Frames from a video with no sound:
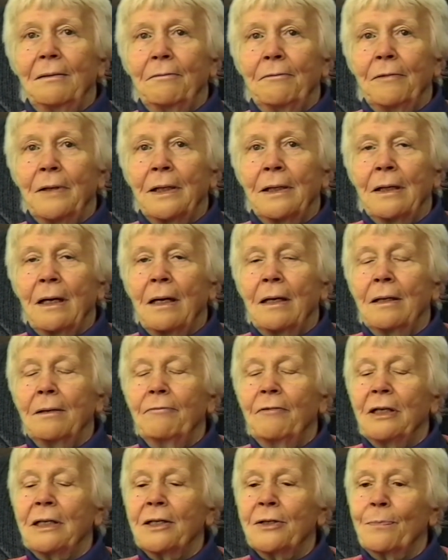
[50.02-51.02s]
Where I
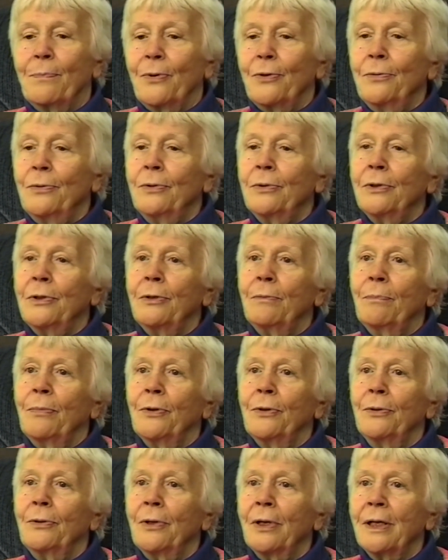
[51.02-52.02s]
was born in
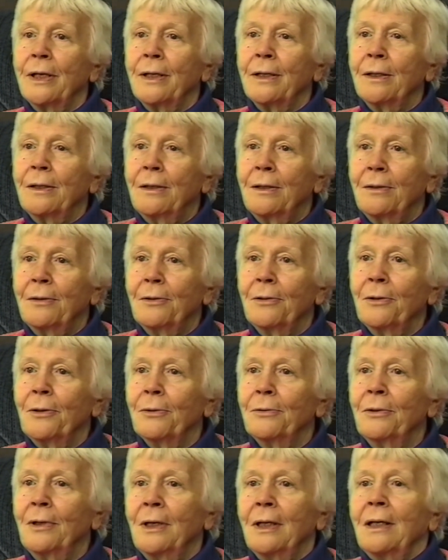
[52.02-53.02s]
Poland, you
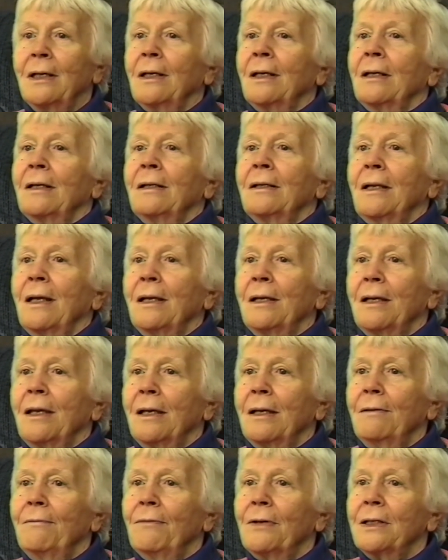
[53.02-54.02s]
know, they
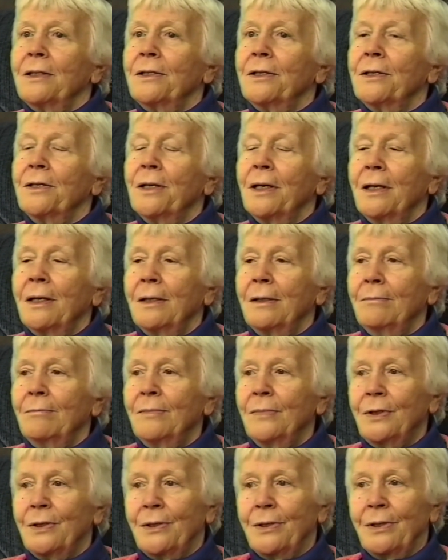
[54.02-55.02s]
gave us
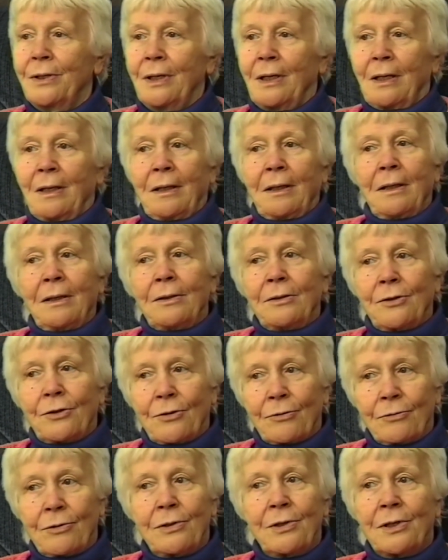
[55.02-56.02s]
names,
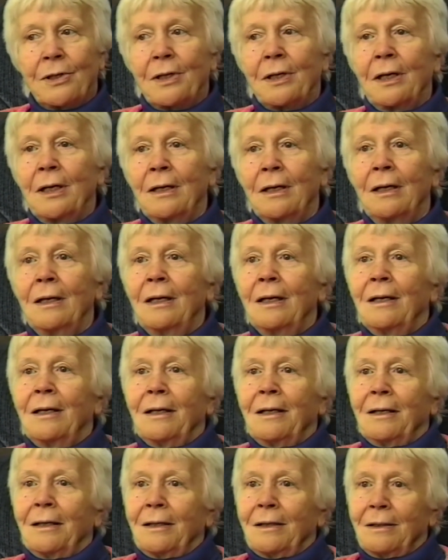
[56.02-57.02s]
just
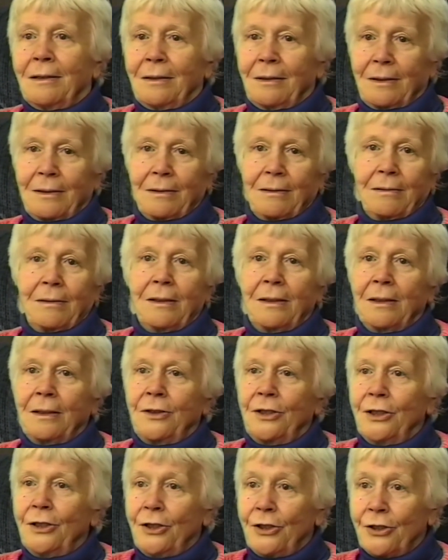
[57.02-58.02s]

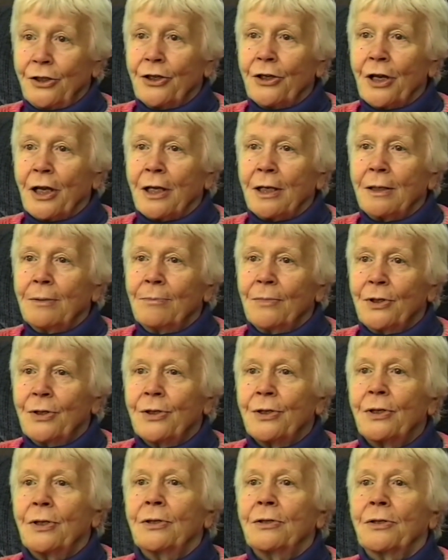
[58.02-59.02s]
Yiddish names.
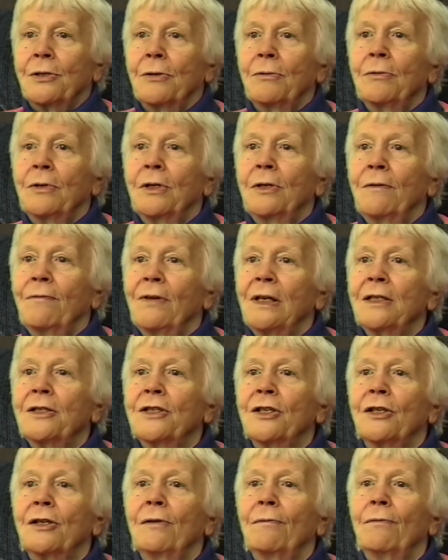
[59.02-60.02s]
So it
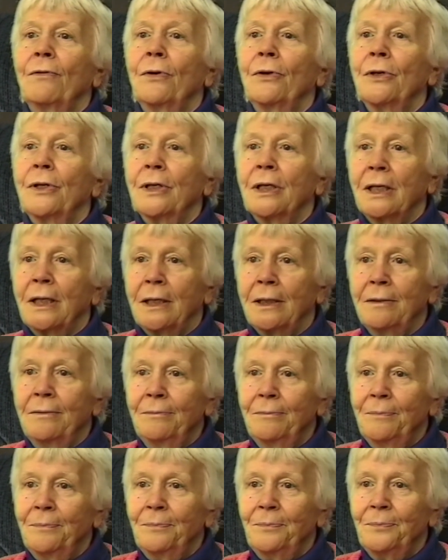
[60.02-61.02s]
was Deborah
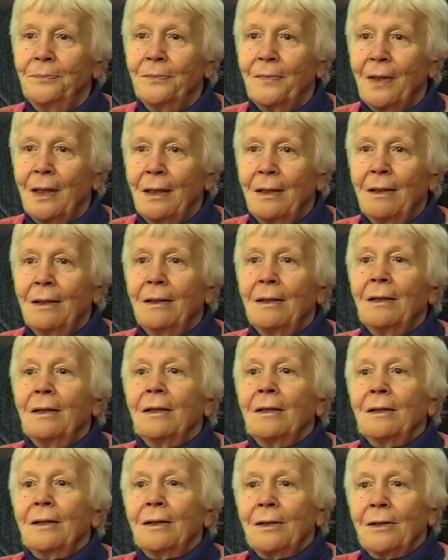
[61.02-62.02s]

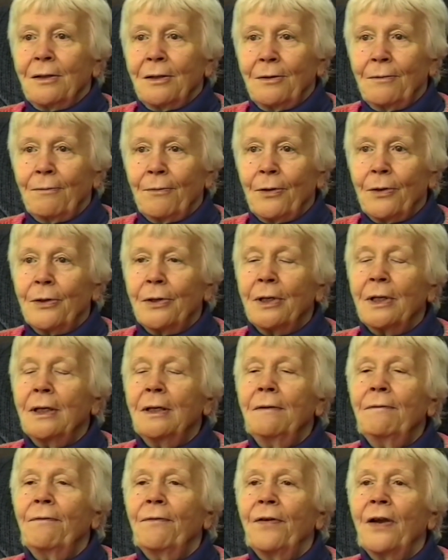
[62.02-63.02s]

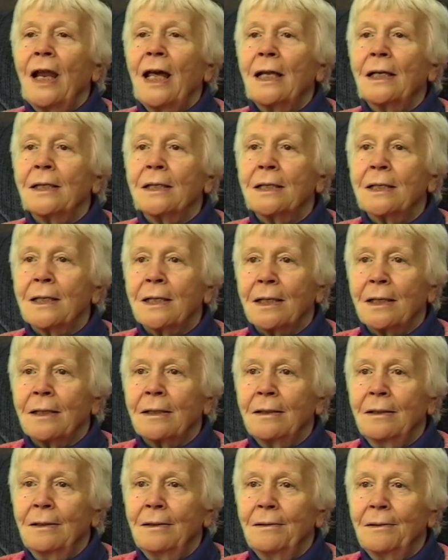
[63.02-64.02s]

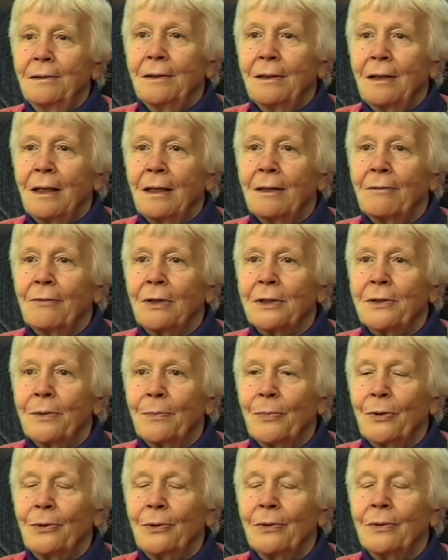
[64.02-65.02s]
Pflanzer, I was
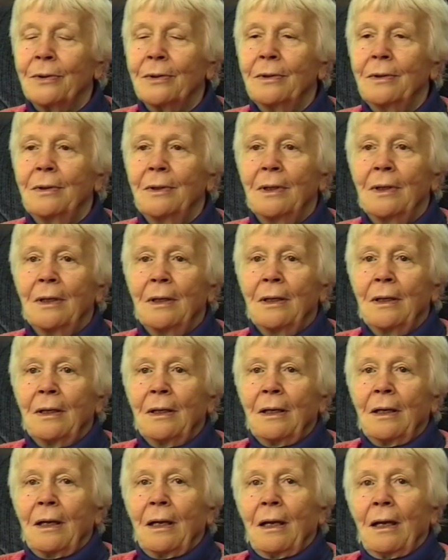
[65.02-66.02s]
born.
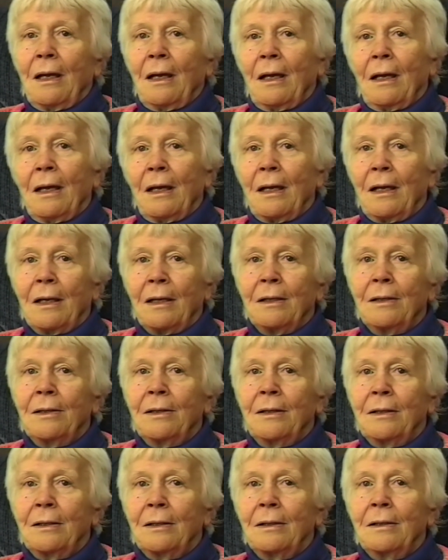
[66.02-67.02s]
And
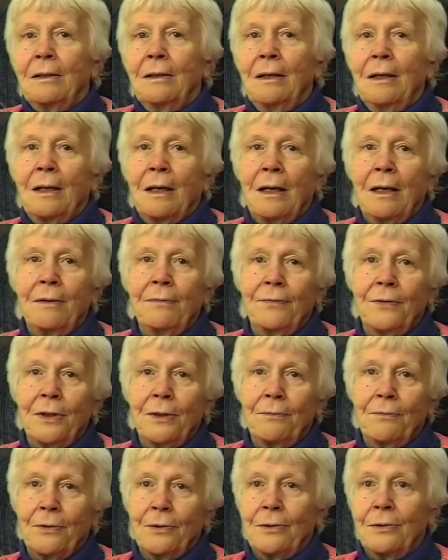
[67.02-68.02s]

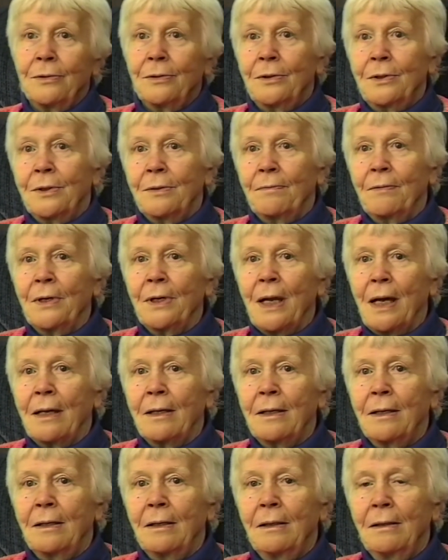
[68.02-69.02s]
afterwards, when
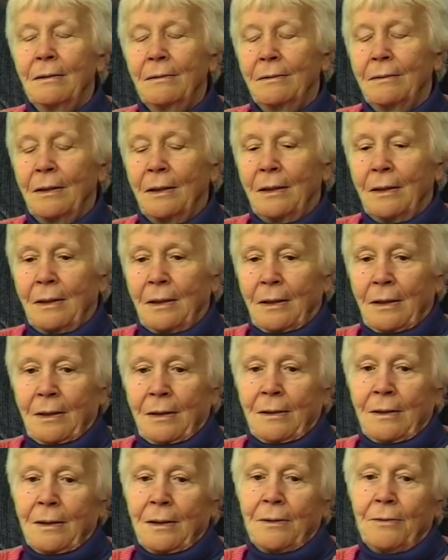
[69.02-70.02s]
I
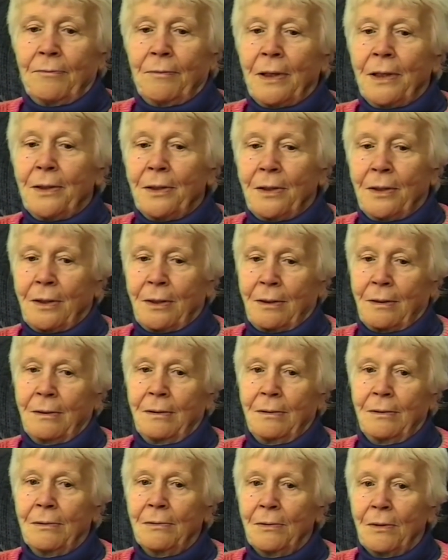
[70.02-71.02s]

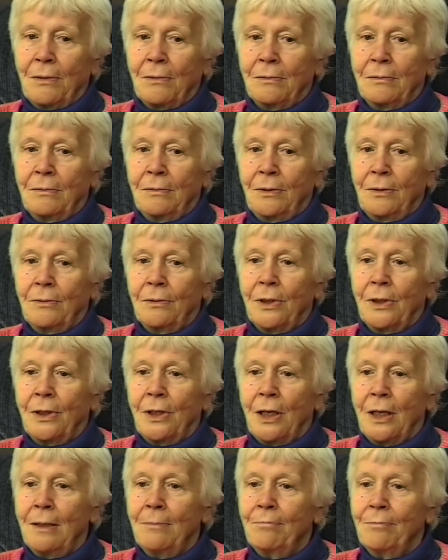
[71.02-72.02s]
went, you know, to the
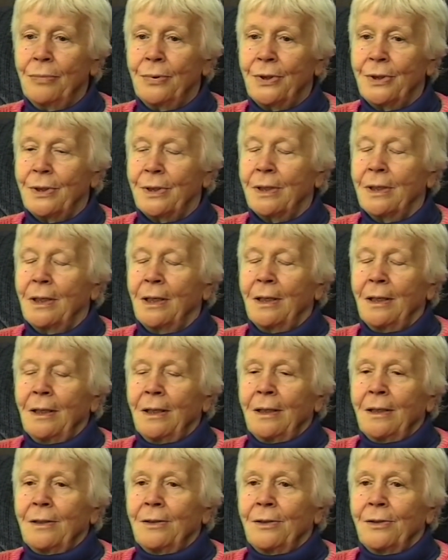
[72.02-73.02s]
camps,
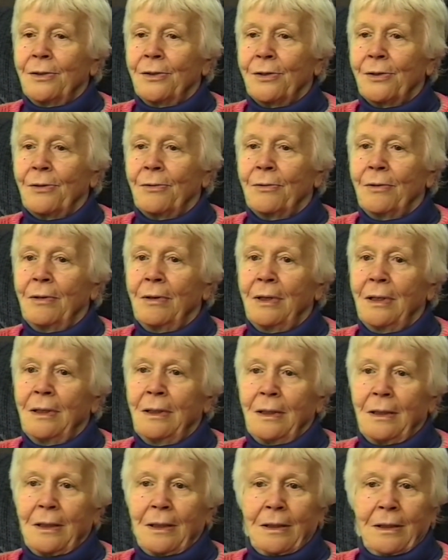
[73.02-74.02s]
so
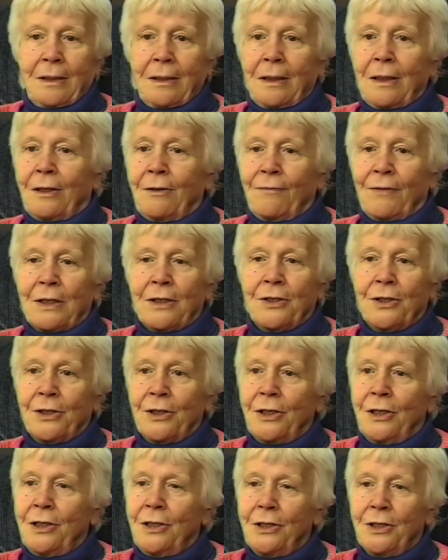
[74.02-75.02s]
it was
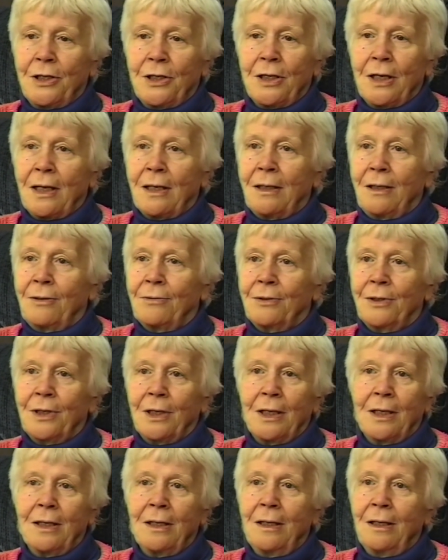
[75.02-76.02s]
easier to
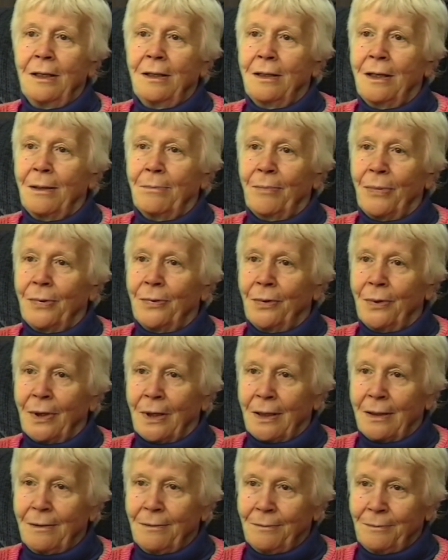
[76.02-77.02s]
say
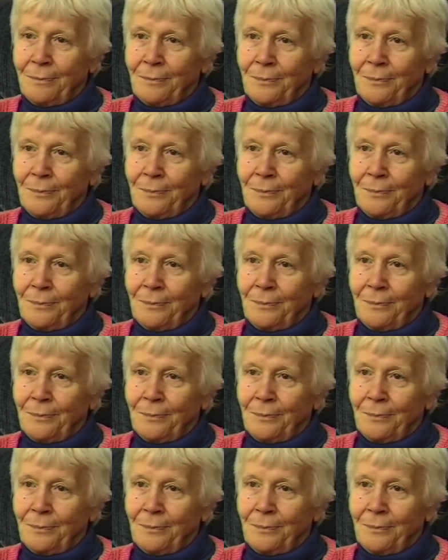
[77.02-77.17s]
Deborah